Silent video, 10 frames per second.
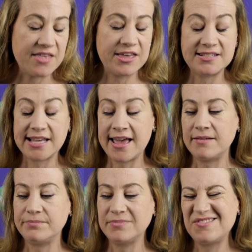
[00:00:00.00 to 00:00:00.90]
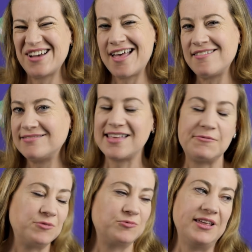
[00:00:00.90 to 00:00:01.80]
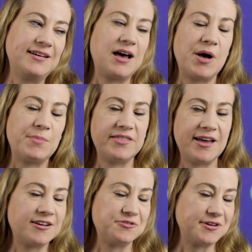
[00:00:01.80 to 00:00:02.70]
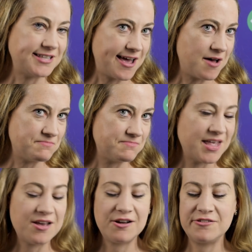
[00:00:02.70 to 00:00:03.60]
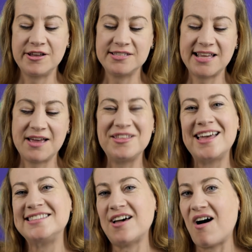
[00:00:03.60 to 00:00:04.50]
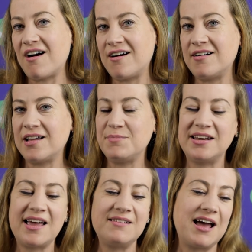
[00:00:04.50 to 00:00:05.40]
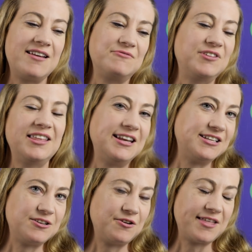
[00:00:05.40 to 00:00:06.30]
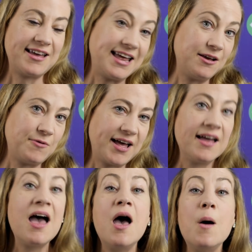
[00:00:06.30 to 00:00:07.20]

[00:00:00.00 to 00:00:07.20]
They say, well, that won't really come up on the actual exam. Or they'll say, well, that's hard. I mean, I, I don't really need to know that anyway.